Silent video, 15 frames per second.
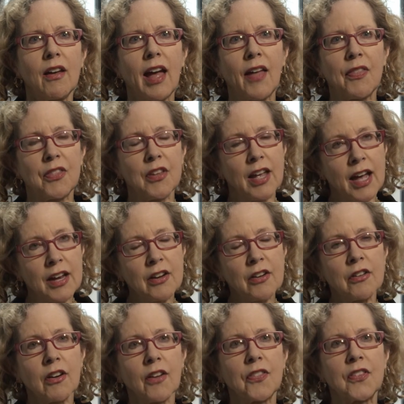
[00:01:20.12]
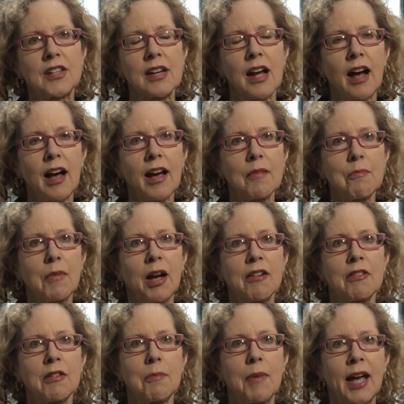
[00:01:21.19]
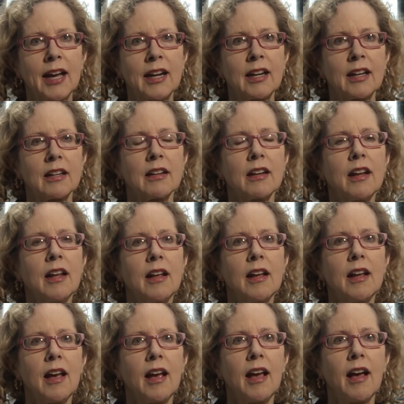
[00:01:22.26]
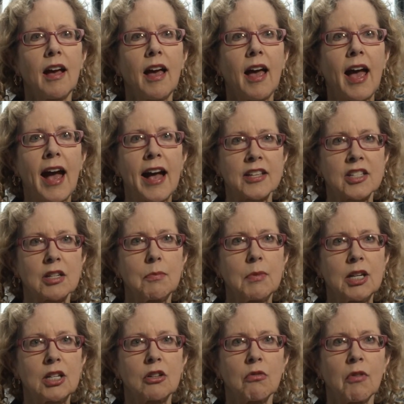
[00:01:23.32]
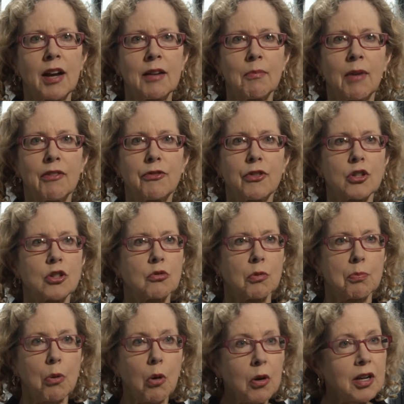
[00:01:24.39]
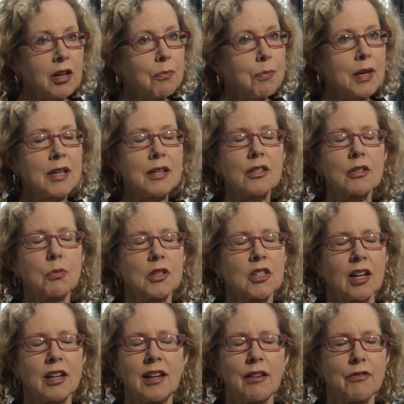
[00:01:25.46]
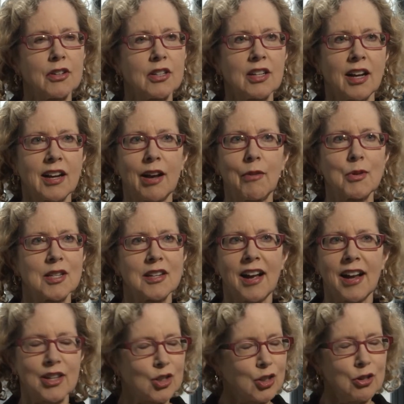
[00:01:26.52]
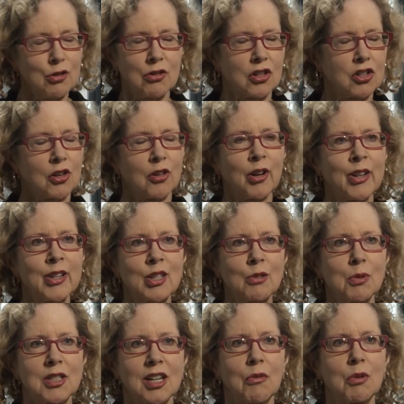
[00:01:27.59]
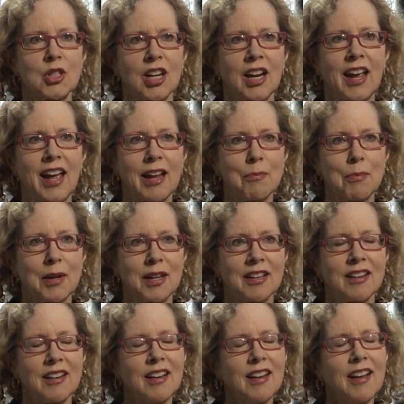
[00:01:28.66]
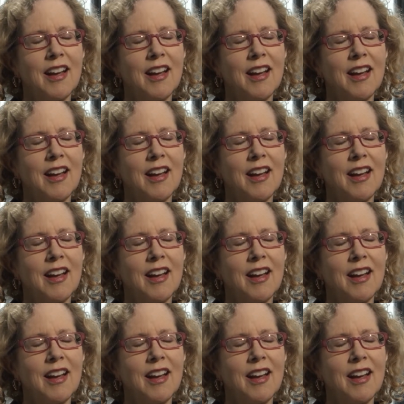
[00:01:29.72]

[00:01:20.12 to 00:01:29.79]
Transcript: and the editor at the time, Myron Magnet, asked me to write my first reported piece, which I'd never done. I was not a student journalist, which I wish I had been.